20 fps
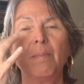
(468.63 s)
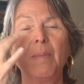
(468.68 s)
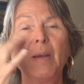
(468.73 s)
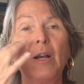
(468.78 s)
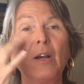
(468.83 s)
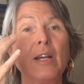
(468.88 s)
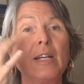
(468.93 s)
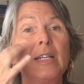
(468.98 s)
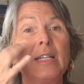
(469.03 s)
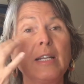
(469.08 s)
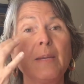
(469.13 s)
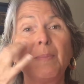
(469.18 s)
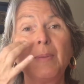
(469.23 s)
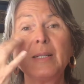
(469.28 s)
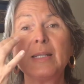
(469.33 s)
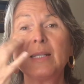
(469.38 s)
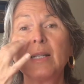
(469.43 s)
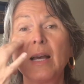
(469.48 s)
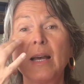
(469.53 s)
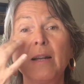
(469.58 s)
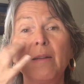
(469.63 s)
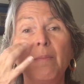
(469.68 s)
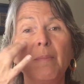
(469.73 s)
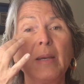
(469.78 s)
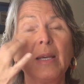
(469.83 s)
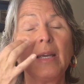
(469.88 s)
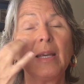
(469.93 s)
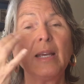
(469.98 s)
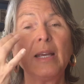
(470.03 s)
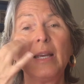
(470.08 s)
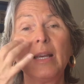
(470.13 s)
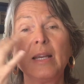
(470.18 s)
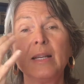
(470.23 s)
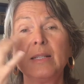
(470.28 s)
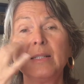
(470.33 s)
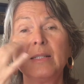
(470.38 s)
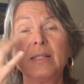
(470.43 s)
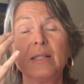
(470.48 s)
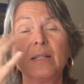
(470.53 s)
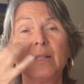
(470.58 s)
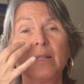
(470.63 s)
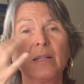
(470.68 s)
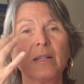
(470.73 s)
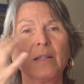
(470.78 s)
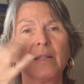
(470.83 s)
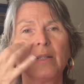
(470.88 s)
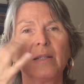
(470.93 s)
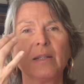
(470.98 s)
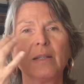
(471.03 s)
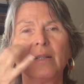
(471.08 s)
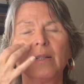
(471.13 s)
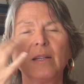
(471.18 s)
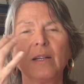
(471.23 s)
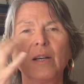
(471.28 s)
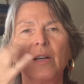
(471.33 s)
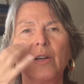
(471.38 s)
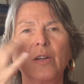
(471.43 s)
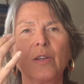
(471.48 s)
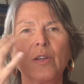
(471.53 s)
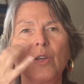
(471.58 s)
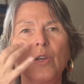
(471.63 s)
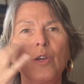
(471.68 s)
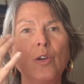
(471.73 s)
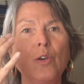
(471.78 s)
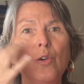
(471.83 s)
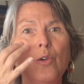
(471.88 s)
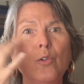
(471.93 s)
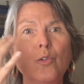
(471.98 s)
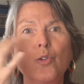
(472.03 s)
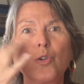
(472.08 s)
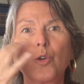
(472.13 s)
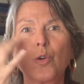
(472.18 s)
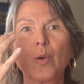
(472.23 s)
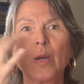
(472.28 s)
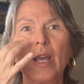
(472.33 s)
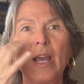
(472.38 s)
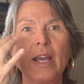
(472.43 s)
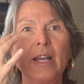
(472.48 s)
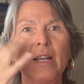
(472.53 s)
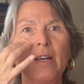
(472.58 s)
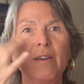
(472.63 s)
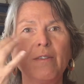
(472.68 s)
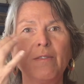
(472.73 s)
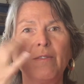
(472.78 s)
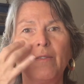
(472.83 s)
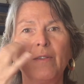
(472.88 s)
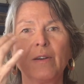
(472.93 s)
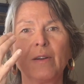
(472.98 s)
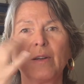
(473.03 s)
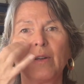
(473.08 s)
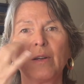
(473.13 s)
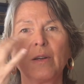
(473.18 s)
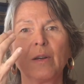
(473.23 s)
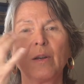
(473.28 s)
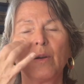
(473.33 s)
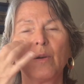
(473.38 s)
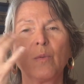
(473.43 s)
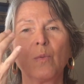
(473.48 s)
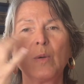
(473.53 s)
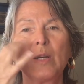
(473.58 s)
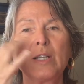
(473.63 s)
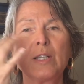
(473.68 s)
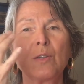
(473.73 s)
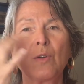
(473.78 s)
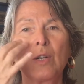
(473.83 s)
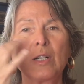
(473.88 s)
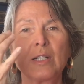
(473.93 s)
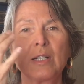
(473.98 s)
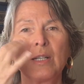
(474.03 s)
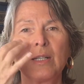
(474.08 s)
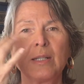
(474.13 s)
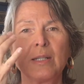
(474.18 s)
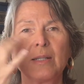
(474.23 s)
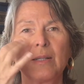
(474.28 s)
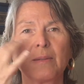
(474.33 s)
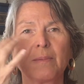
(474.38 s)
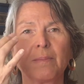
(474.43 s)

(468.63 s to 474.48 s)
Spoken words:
Buried deep inside of me is huge creative resources,